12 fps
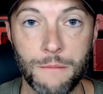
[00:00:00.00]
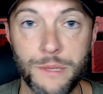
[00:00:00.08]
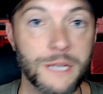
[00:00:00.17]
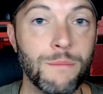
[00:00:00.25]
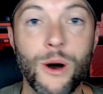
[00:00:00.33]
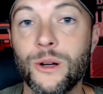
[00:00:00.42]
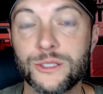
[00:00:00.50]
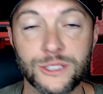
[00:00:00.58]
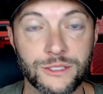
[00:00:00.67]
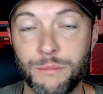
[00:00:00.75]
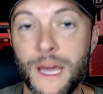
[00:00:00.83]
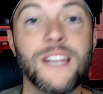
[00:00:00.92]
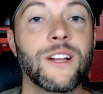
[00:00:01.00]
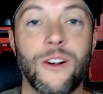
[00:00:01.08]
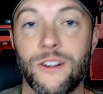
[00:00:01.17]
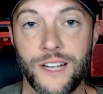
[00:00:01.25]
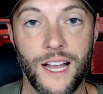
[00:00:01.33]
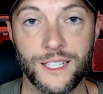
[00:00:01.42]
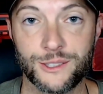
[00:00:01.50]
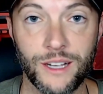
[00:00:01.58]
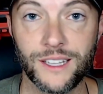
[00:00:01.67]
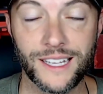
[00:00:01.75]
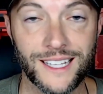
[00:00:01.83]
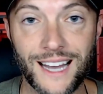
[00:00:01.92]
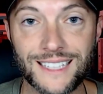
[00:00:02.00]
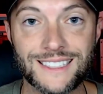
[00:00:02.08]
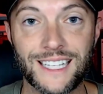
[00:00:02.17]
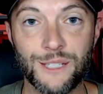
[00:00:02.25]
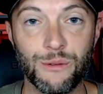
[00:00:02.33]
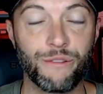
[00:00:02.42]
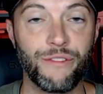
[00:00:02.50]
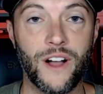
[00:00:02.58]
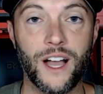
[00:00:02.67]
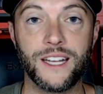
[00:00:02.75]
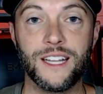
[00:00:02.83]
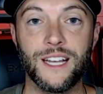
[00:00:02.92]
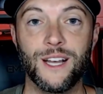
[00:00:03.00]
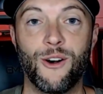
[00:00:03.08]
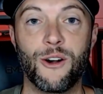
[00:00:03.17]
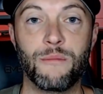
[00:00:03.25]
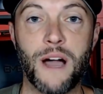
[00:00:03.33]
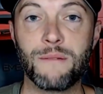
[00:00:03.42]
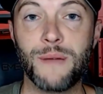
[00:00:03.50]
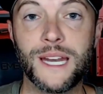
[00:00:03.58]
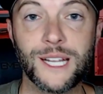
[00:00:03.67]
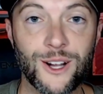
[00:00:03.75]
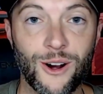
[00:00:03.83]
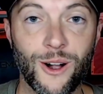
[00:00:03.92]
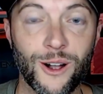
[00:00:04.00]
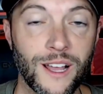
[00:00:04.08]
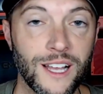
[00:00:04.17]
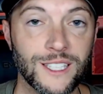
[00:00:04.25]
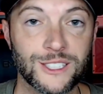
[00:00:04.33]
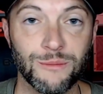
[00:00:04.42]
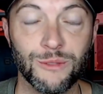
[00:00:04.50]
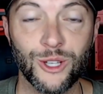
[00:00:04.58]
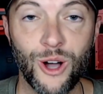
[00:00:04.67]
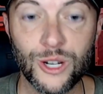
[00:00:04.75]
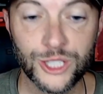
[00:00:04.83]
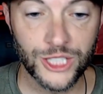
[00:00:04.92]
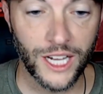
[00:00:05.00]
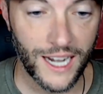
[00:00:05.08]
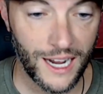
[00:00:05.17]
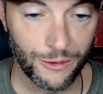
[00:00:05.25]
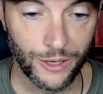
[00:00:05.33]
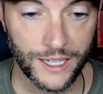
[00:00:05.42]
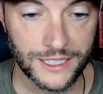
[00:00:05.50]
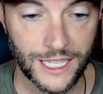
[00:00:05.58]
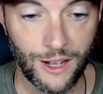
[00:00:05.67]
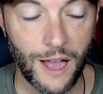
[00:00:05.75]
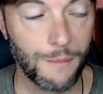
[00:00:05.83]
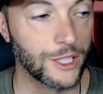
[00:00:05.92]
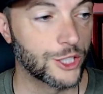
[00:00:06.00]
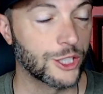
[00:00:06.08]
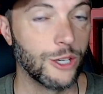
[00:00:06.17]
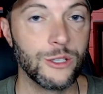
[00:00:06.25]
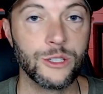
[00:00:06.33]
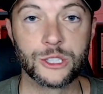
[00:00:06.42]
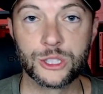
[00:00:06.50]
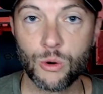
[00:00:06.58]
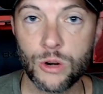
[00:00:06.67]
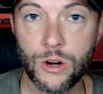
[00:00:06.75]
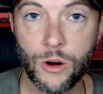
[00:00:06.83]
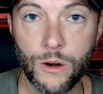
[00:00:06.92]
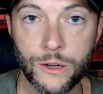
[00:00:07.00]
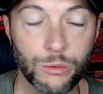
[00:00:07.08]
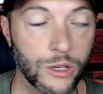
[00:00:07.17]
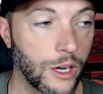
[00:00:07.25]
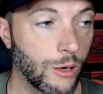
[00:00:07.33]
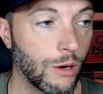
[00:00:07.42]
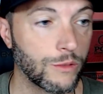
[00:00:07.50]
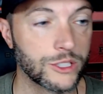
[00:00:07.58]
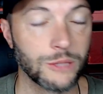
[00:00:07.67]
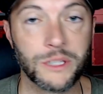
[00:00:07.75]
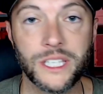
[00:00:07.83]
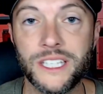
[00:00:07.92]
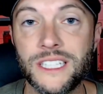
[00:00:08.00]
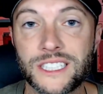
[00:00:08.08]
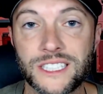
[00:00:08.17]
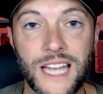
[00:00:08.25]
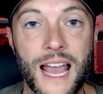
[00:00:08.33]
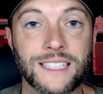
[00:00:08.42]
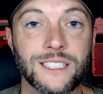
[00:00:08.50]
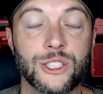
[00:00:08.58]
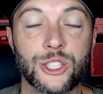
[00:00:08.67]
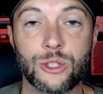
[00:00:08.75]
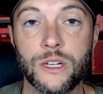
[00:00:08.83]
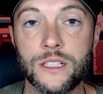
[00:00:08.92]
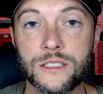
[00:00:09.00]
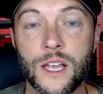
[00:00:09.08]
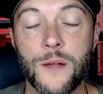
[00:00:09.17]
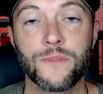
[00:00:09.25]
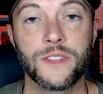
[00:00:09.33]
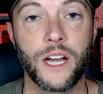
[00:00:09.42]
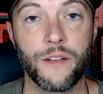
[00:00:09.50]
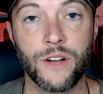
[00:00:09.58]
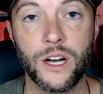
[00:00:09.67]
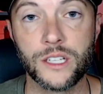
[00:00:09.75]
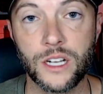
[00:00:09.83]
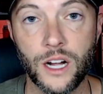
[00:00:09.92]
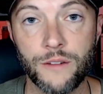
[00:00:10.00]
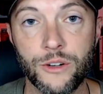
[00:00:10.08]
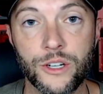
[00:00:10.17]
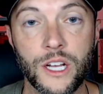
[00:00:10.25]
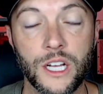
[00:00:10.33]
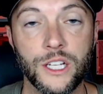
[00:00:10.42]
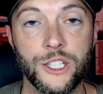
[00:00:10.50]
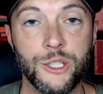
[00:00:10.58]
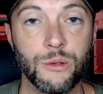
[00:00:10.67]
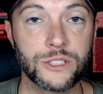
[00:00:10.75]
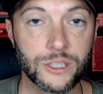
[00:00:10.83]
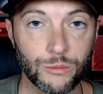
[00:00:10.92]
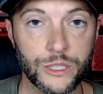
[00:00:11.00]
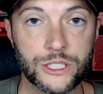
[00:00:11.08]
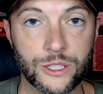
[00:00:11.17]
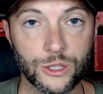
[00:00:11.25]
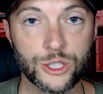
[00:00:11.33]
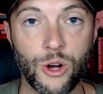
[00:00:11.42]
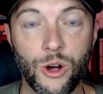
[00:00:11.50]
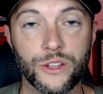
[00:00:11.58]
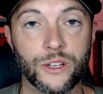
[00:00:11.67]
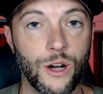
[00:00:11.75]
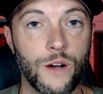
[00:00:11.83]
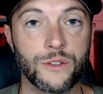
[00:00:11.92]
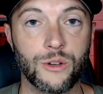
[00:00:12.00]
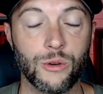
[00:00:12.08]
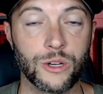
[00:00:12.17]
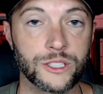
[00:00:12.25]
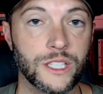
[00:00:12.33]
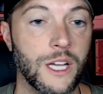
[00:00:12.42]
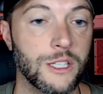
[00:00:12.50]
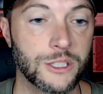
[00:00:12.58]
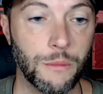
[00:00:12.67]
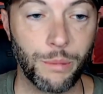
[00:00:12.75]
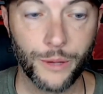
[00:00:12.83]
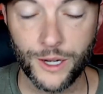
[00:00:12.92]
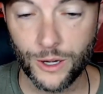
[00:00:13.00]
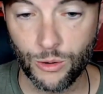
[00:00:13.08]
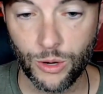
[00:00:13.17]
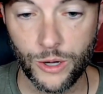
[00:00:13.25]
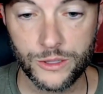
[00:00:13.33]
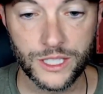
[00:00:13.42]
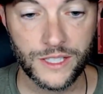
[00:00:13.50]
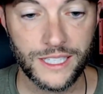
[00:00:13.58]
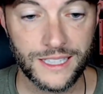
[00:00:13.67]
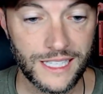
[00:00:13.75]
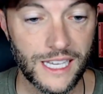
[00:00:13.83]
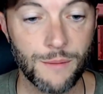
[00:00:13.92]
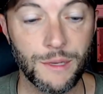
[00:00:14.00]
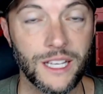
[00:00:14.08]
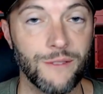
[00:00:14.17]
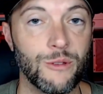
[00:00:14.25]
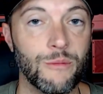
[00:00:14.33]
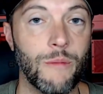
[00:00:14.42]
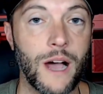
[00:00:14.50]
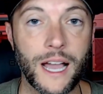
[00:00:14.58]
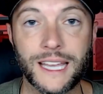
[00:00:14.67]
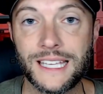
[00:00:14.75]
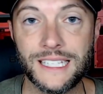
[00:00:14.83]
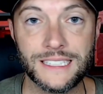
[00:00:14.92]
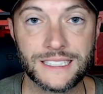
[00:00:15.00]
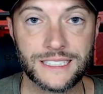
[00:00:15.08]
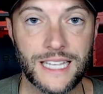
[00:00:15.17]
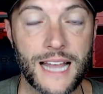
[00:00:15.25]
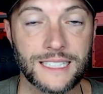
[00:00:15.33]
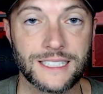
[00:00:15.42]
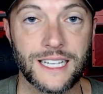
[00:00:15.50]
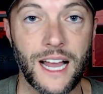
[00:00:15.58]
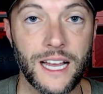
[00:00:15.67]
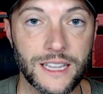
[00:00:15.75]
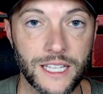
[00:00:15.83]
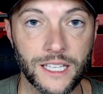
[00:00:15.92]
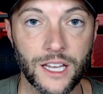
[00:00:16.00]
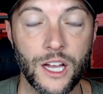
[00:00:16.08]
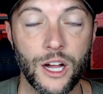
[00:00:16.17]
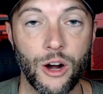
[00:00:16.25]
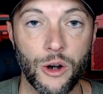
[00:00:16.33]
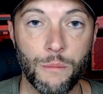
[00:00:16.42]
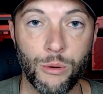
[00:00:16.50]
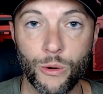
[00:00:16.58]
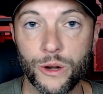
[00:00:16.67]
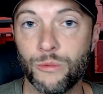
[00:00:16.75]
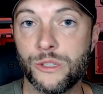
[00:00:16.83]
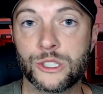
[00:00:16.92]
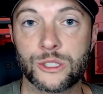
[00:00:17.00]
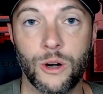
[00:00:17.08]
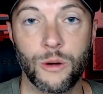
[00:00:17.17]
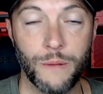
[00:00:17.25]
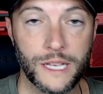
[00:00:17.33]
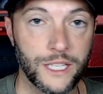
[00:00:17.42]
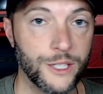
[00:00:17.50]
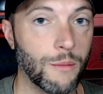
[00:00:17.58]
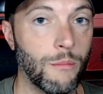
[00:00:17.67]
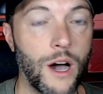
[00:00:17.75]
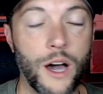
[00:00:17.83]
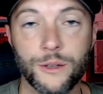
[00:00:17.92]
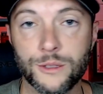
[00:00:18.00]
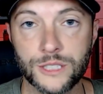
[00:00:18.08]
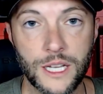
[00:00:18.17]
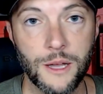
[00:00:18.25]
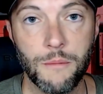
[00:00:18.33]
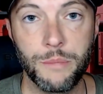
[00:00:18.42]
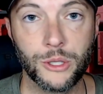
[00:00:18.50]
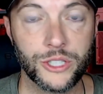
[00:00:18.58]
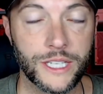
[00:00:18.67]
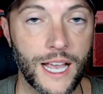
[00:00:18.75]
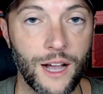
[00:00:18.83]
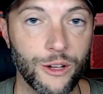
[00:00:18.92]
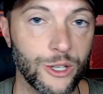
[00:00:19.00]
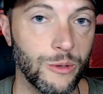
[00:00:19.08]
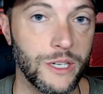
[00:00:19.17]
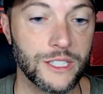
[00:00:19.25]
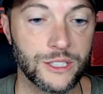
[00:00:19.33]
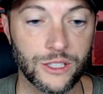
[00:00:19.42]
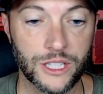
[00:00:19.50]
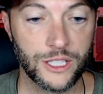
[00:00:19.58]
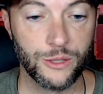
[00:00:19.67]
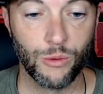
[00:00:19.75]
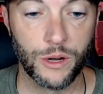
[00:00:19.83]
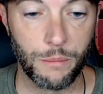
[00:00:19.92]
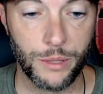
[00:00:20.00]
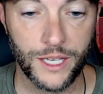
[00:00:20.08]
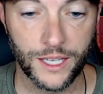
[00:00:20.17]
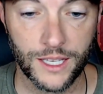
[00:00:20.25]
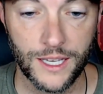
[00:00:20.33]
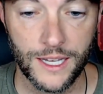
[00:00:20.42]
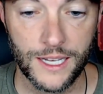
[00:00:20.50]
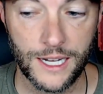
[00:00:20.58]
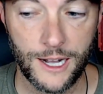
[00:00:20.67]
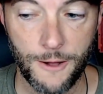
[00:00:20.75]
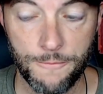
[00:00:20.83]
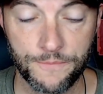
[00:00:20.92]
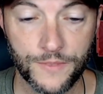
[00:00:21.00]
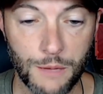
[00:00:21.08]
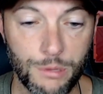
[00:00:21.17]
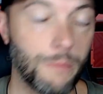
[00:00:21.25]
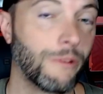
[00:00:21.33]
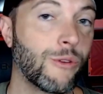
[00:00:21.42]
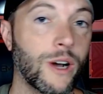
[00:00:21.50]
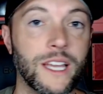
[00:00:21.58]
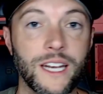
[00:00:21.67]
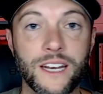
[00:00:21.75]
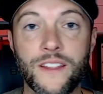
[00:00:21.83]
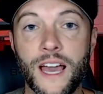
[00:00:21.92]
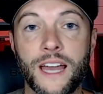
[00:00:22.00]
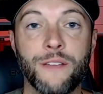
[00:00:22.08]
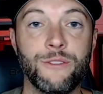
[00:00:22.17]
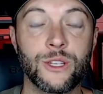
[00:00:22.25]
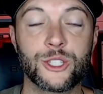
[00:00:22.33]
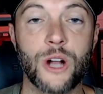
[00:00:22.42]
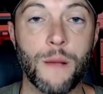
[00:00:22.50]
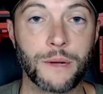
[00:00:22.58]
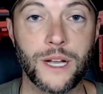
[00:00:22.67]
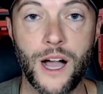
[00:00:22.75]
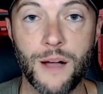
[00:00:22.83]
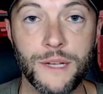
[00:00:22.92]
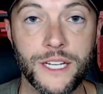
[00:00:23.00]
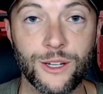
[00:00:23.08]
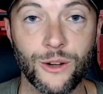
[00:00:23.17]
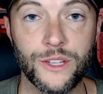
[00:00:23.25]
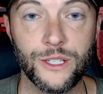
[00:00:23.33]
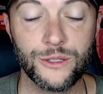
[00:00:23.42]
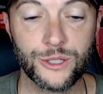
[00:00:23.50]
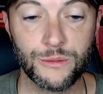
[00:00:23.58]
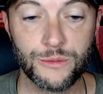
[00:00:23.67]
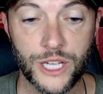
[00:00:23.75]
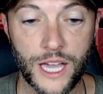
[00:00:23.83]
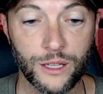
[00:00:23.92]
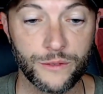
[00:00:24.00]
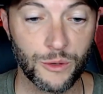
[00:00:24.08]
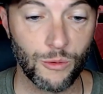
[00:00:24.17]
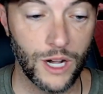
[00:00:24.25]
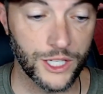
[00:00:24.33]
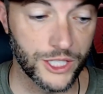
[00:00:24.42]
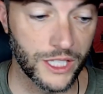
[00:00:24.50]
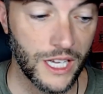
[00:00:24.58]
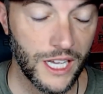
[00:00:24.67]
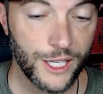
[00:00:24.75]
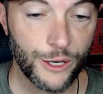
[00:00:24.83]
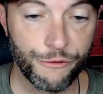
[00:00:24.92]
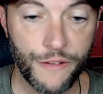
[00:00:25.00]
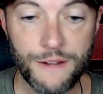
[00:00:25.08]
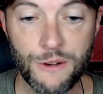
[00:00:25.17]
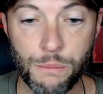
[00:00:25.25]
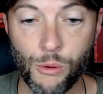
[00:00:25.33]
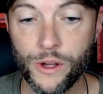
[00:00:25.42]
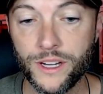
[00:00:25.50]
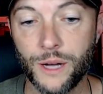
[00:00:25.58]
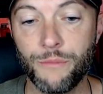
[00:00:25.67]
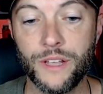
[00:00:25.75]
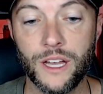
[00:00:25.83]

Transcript: big balls betting card guys, right? Like guys that you would find on my betting card, some long shot outrights. Now, I'm going to show you the scorecard. We're going to go over some key stats and trends that I've uncovered, doing some research on the golf course, some player quotes, and then at the end, I'm going to give you my key stats that I think are important when you start making your models, building out who it is you think you want to pick. But before I get into that, if you could drop a comment here on the YouTube channel if you're watching, your favorite point